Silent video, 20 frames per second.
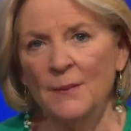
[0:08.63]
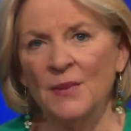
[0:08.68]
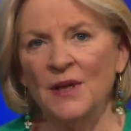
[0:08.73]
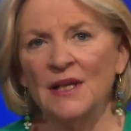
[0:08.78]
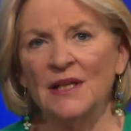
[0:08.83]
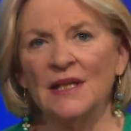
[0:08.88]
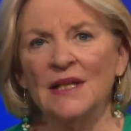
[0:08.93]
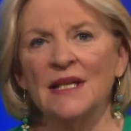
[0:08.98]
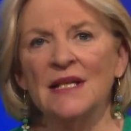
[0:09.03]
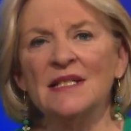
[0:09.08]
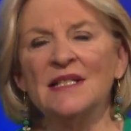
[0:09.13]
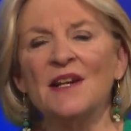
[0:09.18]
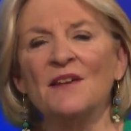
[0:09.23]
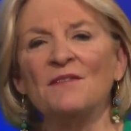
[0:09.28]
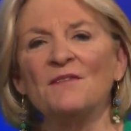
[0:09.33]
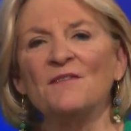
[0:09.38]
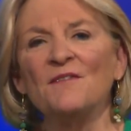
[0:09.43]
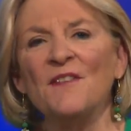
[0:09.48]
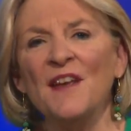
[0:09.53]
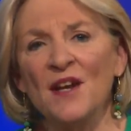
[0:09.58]
But is it a
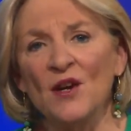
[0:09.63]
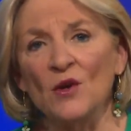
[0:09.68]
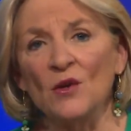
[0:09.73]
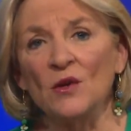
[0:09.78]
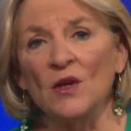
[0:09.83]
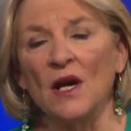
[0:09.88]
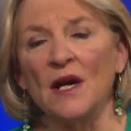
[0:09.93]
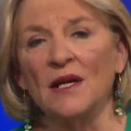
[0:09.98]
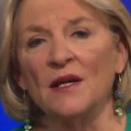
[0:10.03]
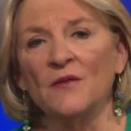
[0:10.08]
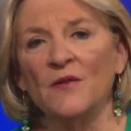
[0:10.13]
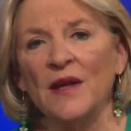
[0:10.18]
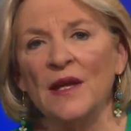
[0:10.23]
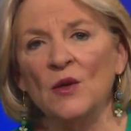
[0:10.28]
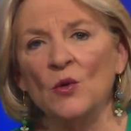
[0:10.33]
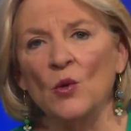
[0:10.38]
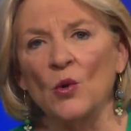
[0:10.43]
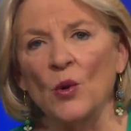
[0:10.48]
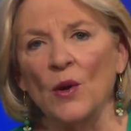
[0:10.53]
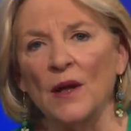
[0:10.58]
fair line of
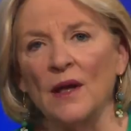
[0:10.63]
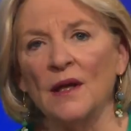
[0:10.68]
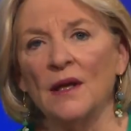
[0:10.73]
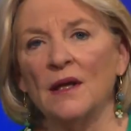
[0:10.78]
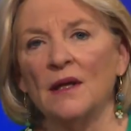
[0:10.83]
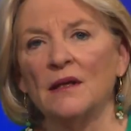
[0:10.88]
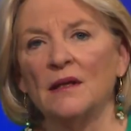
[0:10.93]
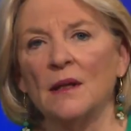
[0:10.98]
inquiry?